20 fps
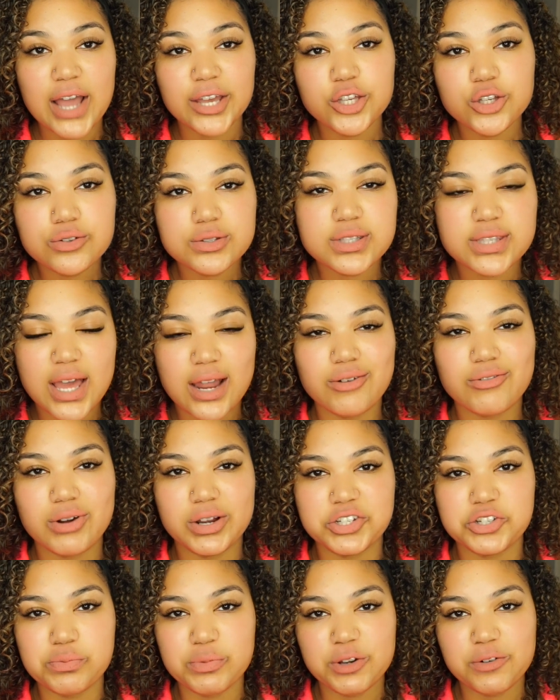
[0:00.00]
I used that
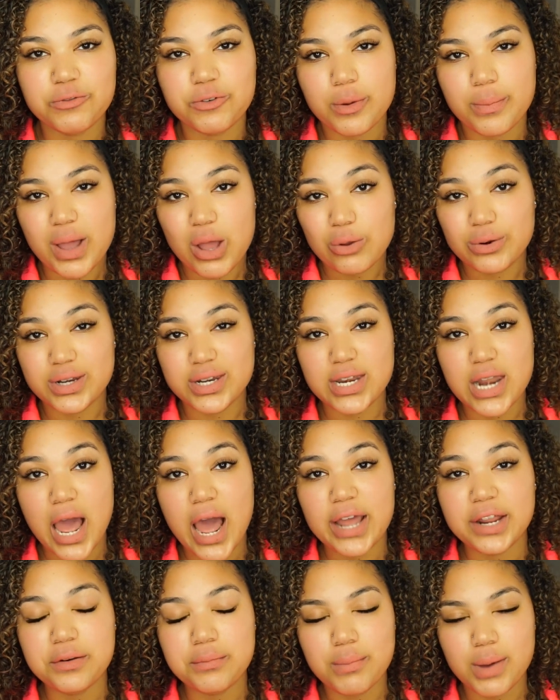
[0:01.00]
regimen for about
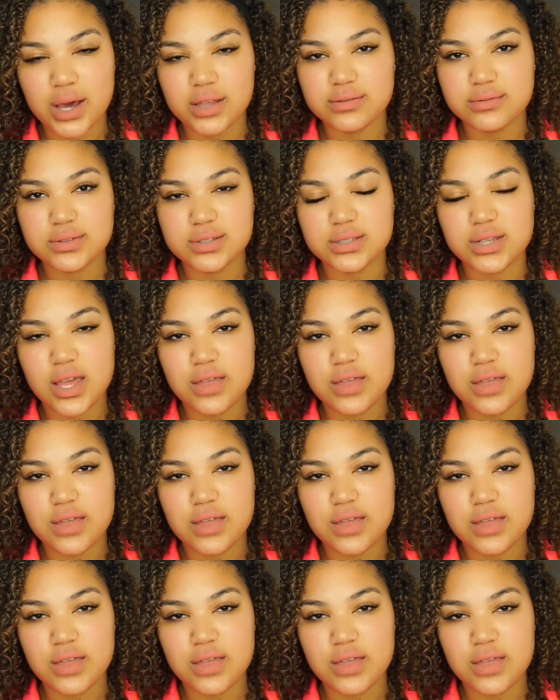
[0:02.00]
9 months,